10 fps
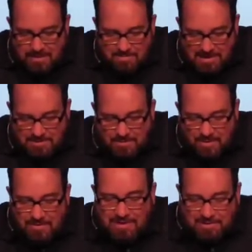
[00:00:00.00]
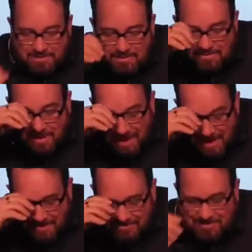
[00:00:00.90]
That means we are in each other's
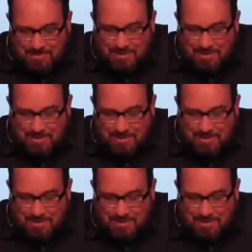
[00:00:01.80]
lives,